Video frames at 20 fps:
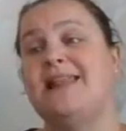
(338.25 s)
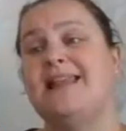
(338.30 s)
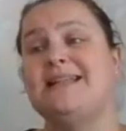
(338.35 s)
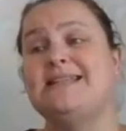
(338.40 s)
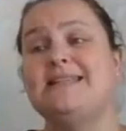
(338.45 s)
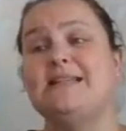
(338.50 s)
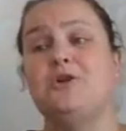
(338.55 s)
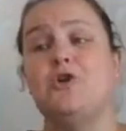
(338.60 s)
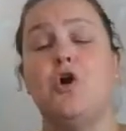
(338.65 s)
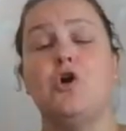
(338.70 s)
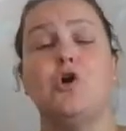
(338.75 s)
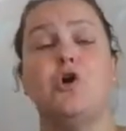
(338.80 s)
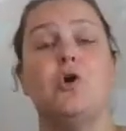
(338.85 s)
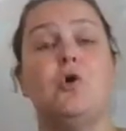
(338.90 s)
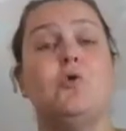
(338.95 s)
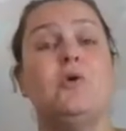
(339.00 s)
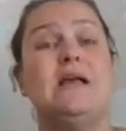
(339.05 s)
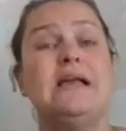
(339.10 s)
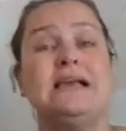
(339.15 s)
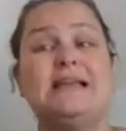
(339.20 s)
it did not
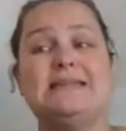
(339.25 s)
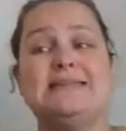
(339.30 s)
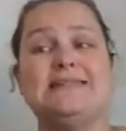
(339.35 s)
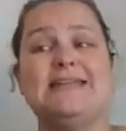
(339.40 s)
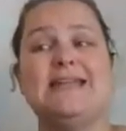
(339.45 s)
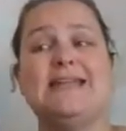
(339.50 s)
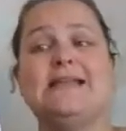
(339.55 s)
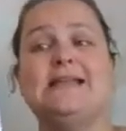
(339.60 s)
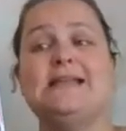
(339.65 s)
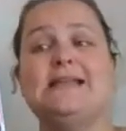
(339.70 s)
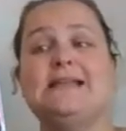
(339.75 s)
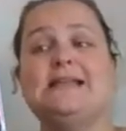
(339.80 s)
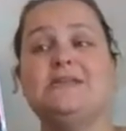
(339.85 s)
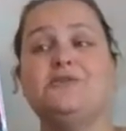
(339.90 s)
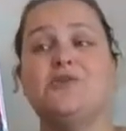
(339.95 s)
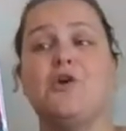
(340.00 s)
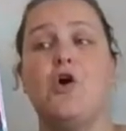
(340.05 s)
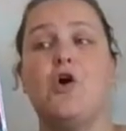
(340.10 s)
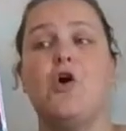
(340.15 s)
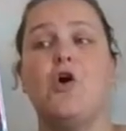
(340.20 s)
go ding
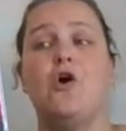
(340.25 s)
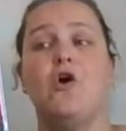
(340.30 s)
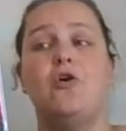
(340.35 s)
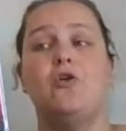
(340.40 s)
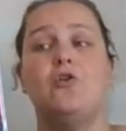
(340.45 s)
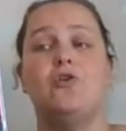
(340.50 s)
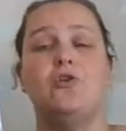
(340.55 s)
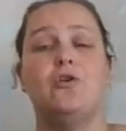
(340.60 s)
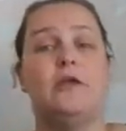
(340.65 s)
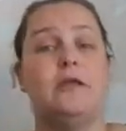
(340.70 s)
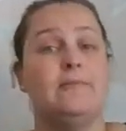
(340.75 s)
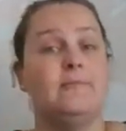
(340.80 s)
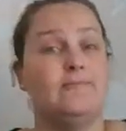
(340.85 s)
dong,